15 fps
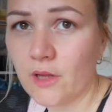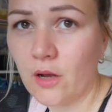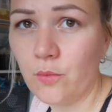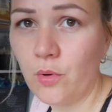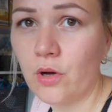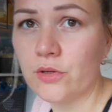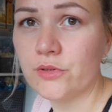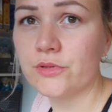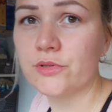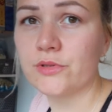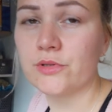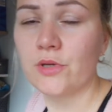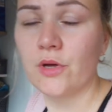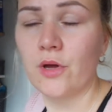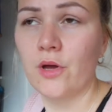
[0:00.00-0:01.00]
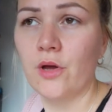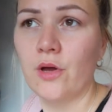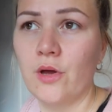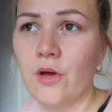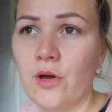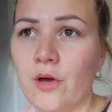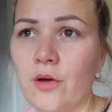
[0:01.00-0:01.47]
I was
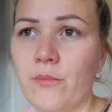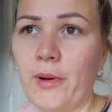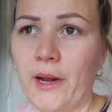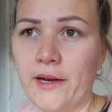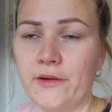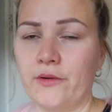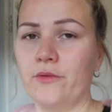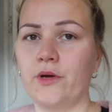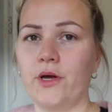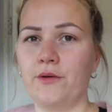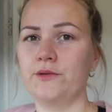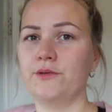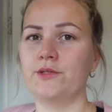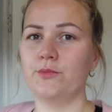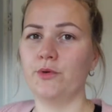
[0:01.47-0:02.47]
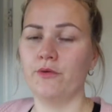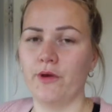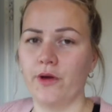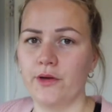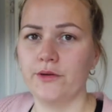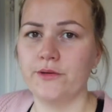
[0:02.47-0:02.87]
planning on going tomorrow.